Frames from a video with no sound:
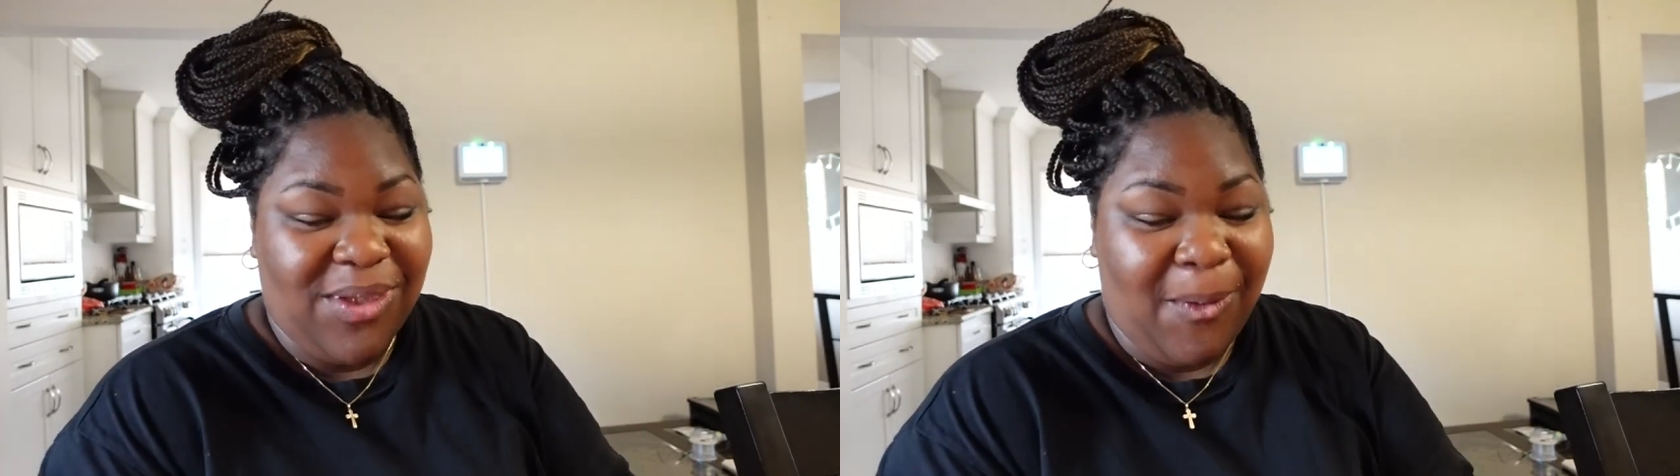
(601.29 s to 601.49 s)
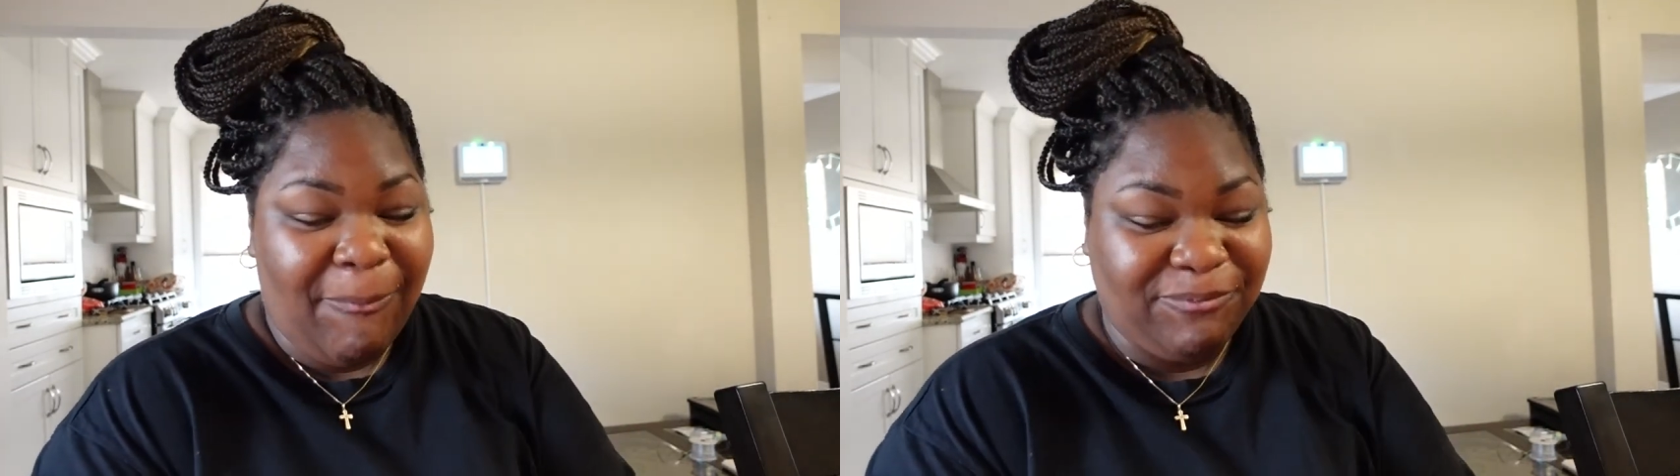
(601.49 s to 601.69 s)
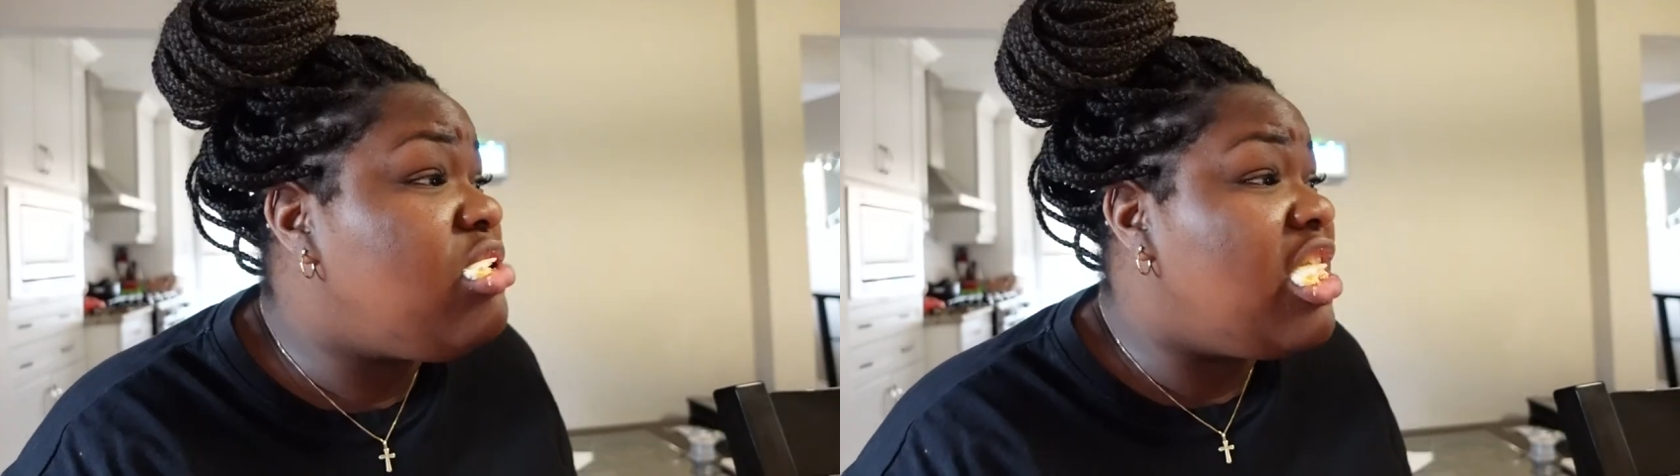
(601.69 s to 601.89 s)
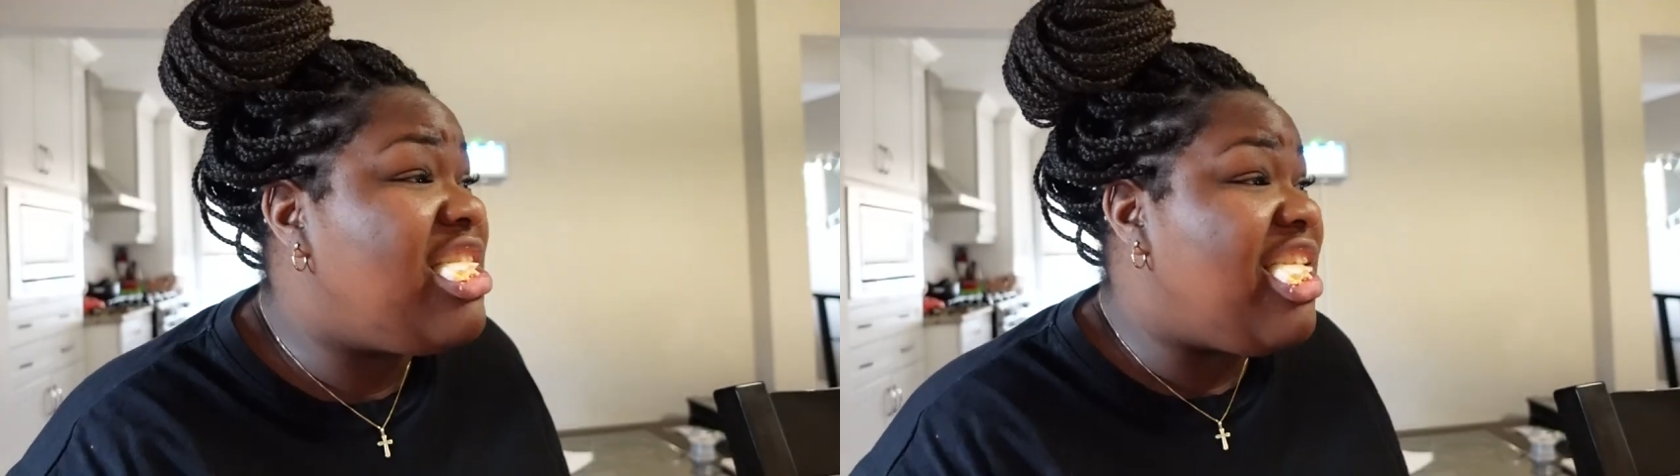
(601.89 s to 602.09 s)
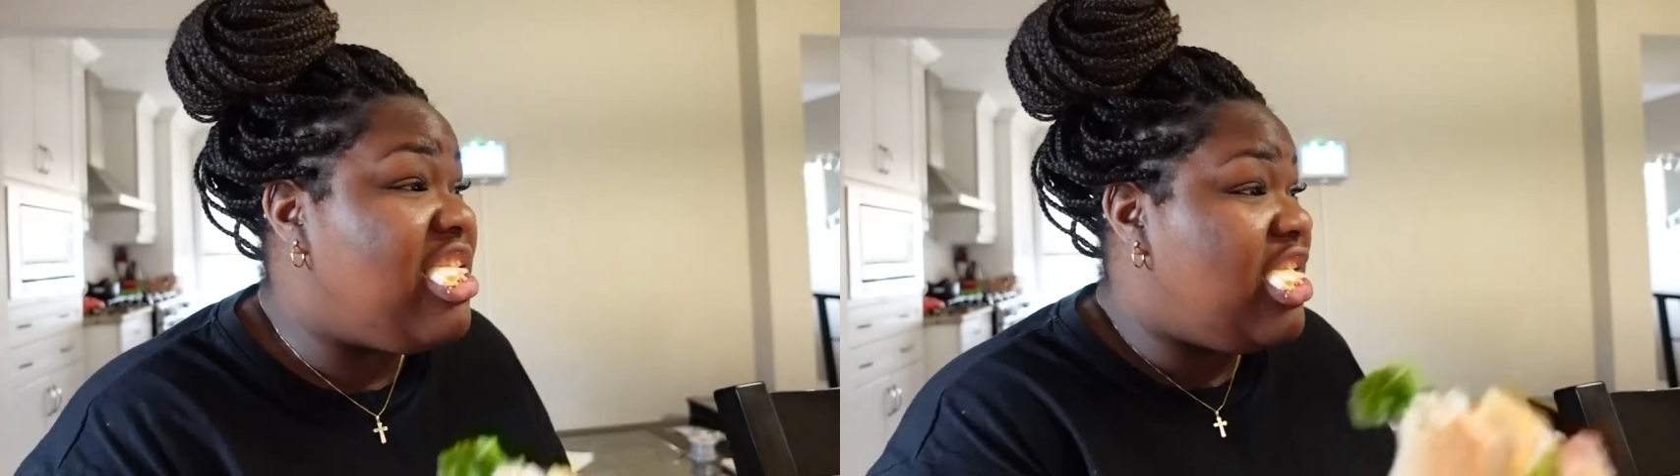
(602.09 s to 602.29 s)
Did
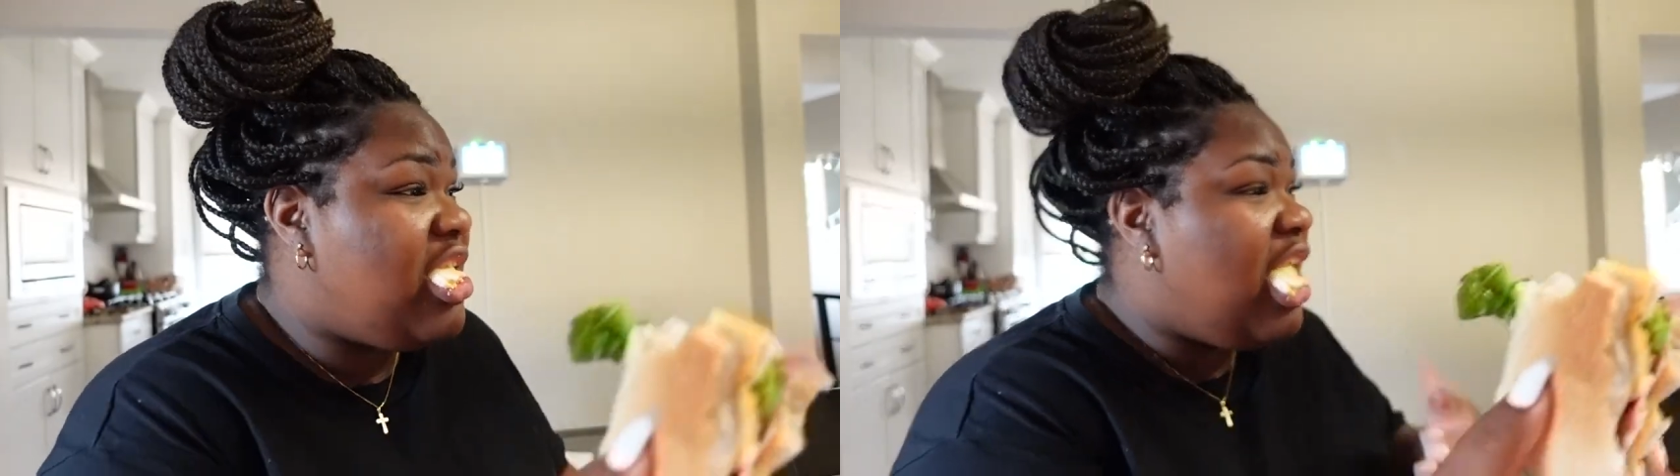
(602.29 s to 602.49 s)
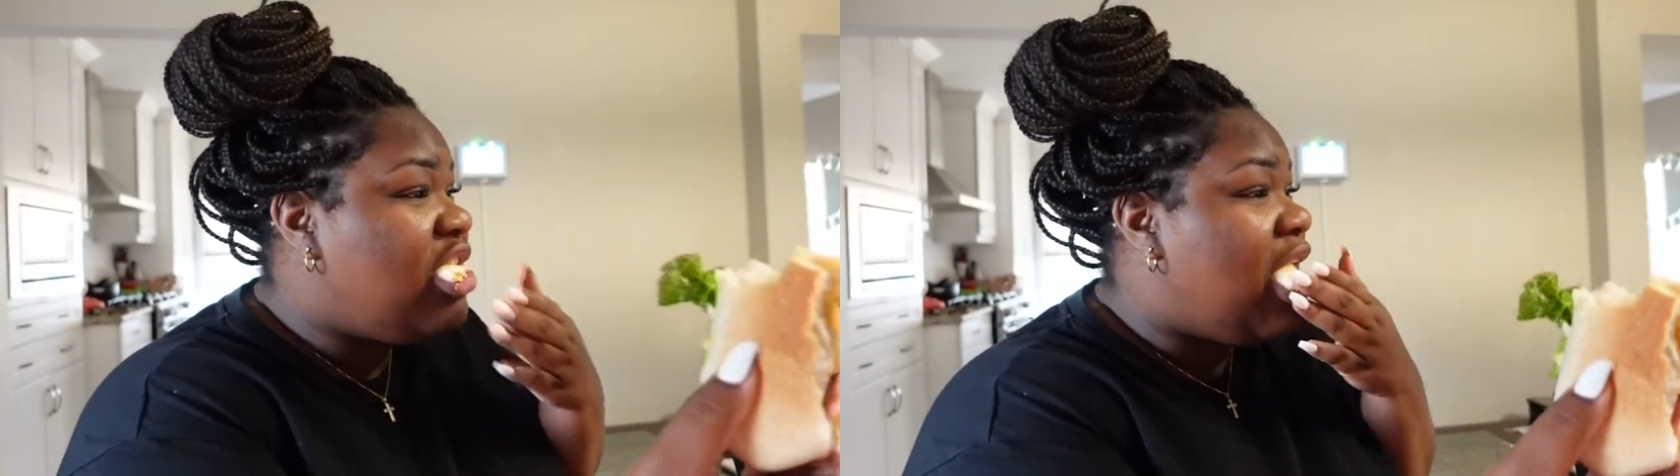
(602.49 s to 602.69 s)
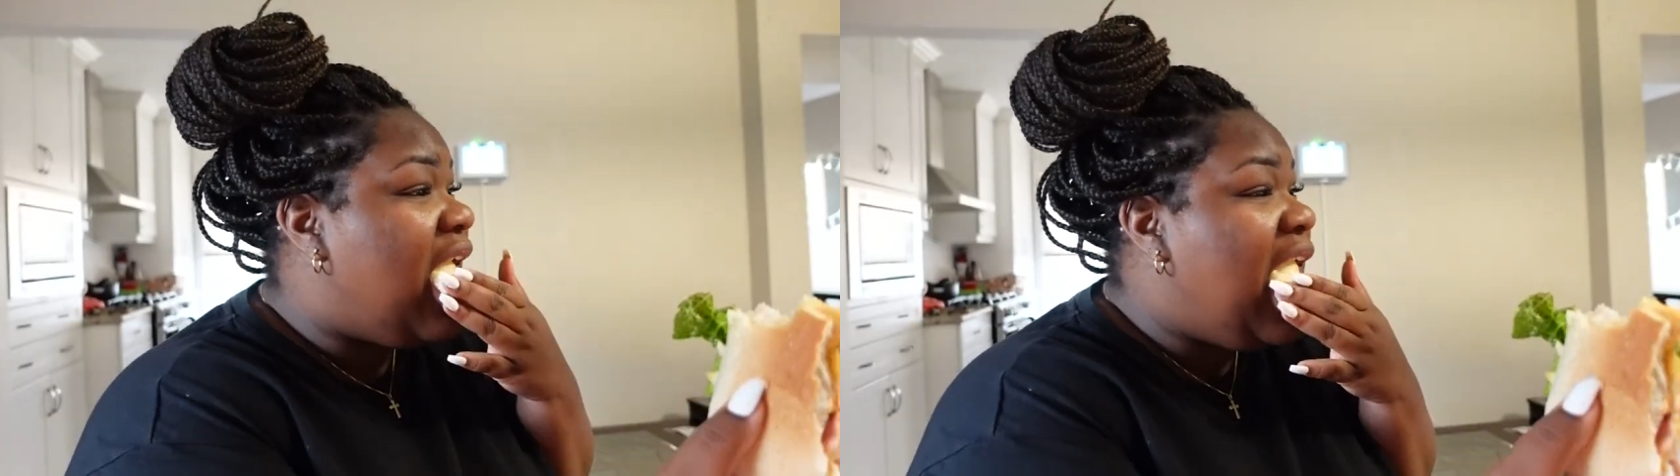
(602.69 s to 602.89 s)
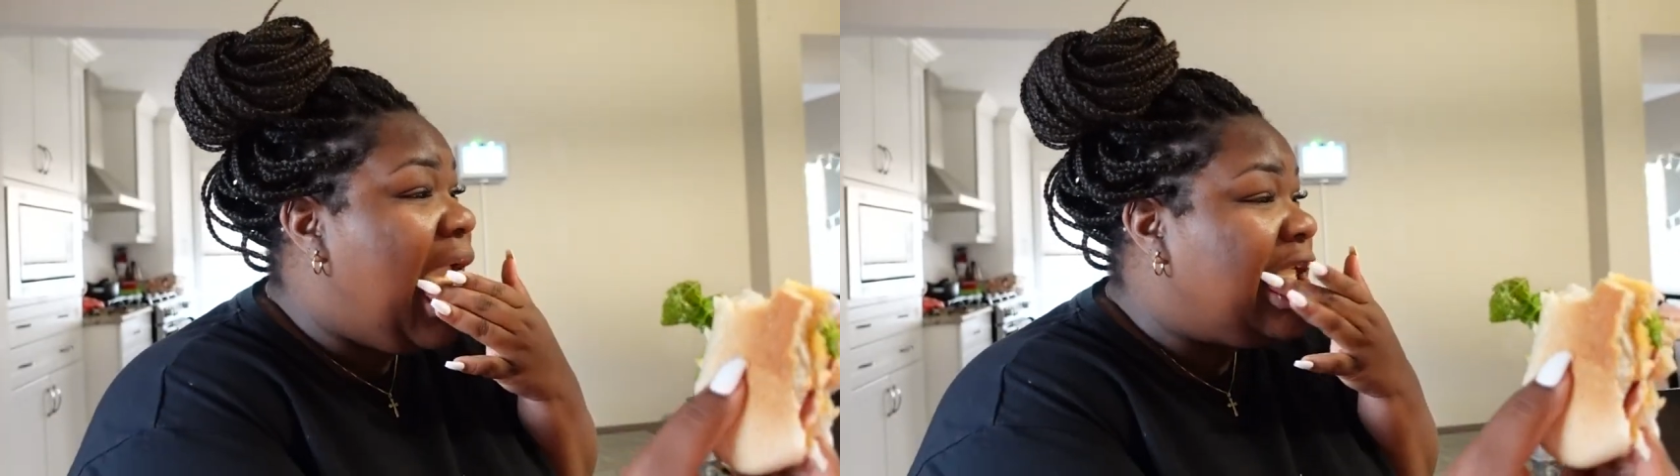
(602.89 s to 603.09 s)
you guys try it?